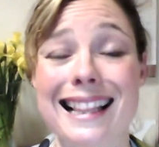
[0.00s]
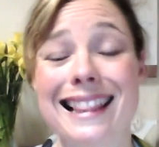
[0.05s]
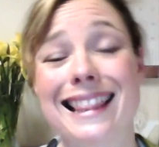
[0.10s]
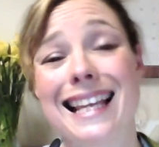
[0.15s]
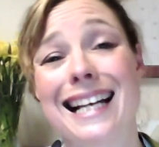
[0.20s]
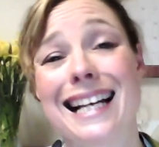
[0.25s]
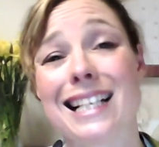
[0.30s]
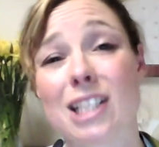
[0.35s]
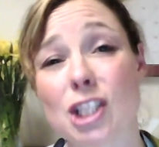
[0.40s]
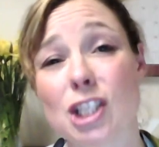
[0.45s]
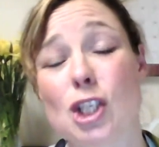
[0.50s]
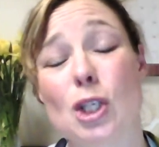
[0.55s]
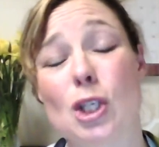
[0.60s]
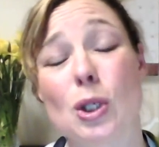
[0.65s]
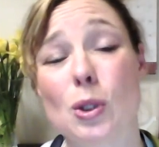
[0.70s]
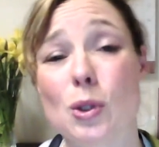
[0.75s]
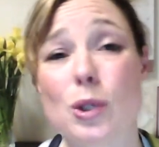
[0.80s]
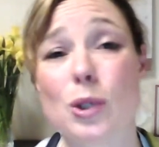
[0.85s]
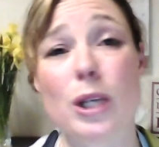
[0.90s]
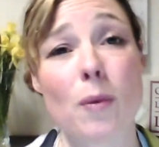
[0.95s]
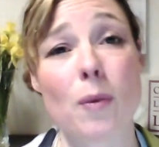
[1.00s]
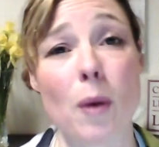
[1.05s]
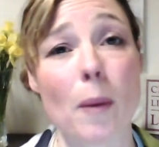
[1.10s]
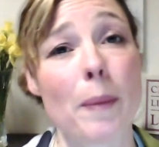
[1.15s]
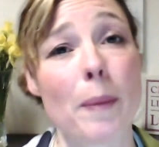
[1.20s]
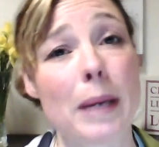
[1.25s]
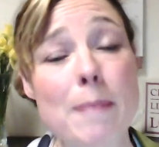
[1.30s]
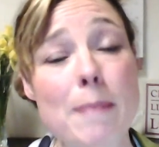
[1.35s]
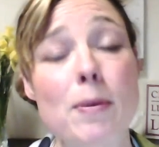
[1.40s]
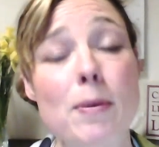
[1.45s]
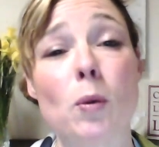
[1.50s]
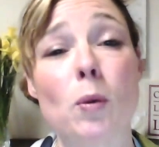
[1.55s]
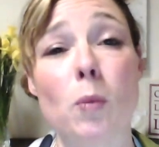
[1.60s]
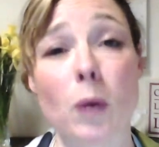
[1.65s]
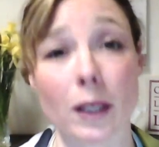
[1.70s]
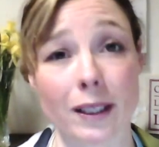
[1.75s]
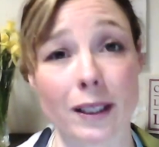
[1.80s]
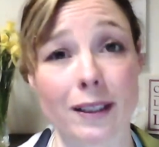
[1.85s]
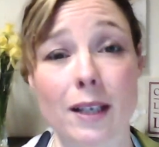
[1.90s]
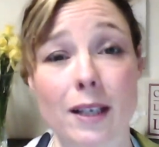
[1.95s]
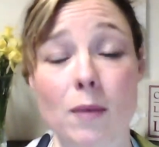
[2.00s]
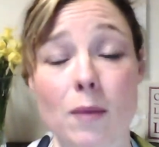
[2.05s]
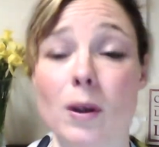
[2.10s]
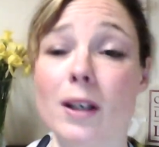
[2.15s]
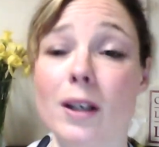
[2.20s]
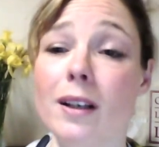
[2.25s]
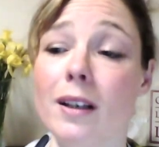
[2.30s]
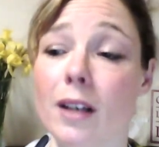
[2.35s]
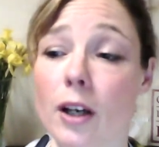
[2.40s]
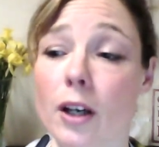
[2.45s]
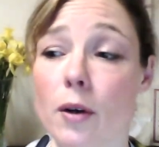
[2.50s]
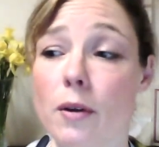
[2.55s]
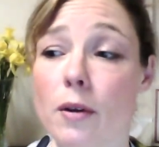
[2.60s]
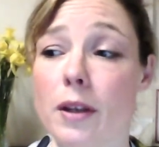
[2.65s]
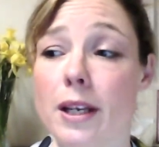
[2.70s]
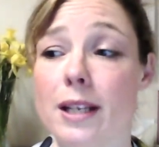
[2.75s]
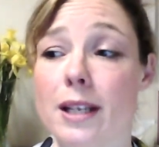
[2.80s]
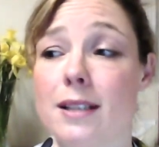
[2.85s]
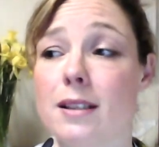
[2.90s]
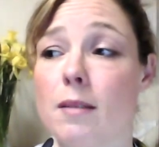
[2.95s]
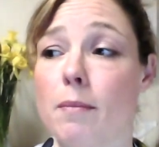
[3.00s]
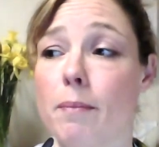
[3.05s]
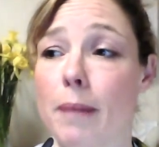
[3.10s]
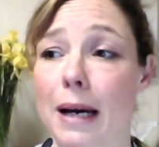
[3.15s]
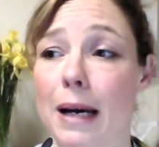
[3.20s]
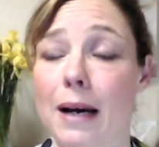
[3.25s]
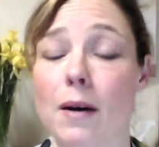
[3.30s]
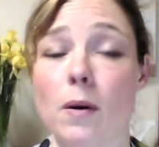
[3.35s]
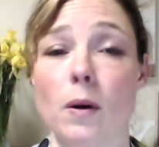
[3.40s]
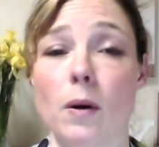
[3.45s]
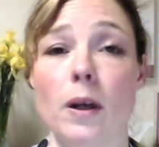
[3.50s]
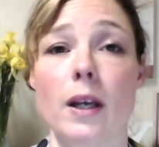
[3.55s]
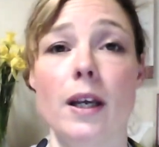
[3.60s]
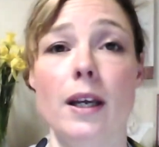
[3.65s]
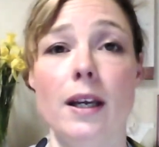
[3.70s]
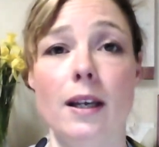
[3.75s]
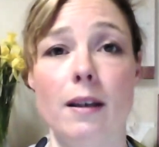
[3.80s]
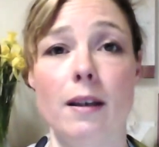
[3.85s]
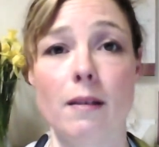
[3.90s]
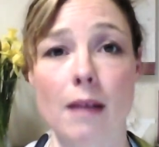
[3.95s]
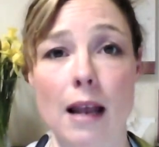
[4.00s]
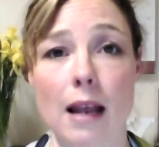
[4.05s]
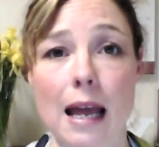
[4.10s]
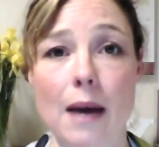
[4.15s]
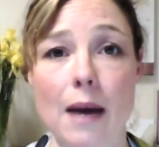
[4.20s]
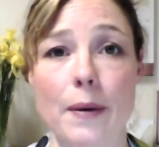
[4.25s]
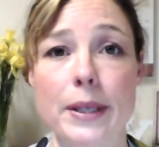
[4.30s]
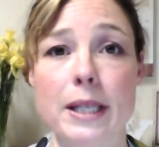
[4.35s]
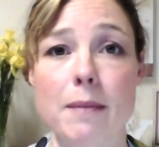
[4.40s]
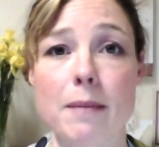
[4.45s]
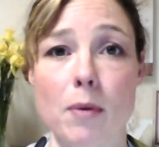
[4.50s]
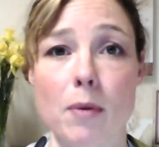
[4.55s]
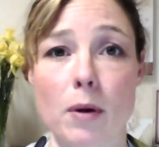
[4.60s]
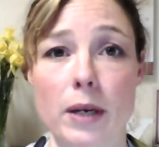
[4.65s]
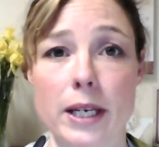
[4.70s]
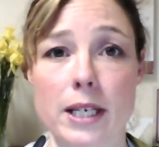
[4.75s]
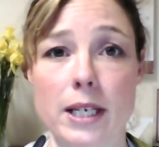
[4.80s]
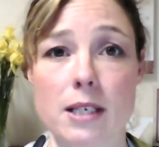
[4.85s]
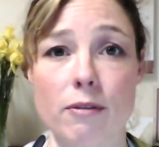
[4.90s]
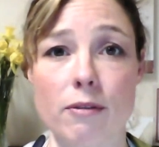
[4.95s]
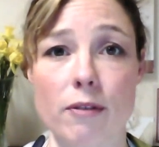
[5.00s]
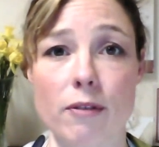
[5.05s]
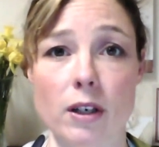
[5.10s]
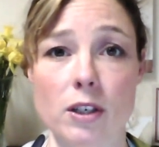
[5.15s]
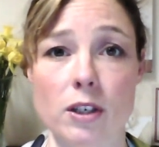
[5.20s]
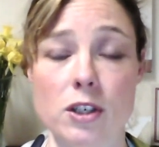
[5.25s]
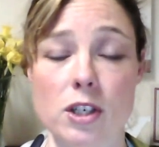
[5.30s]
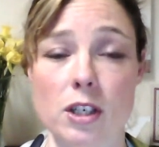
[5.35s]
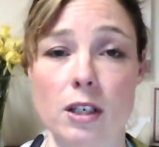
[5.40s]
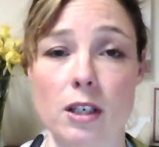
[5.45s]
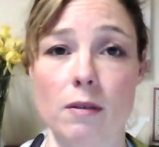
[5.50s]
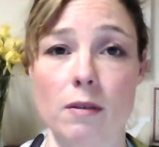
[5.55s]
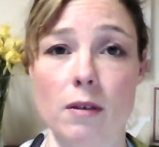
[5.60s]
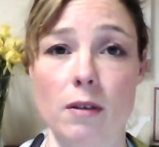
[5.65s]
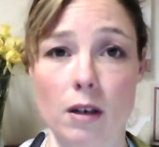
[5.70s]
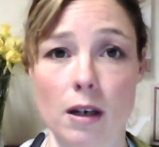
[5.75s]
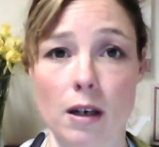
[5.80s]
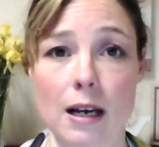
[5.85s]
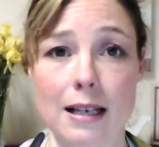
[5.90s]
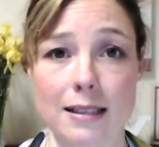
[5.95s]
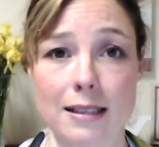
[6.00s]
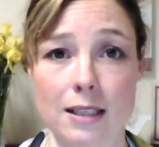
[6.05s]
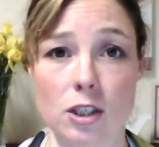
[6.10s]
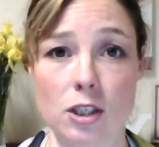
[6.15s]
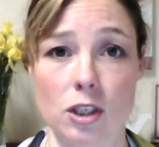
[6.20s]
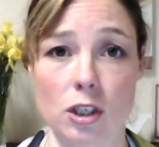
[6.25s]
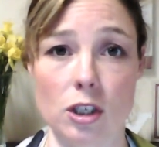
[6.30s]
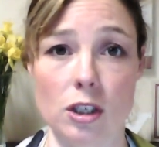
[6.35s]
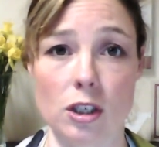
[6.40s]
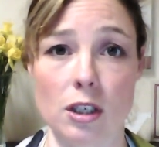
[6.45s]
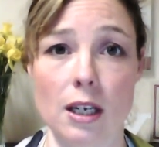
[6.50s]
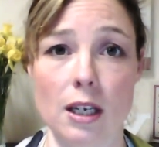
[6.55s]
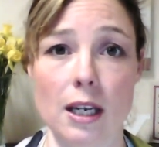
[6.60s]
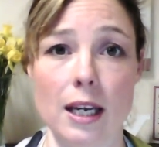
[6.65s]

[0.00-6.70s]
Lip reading: That's usually what people want. They want to know that it's about allowing the body to function as it should.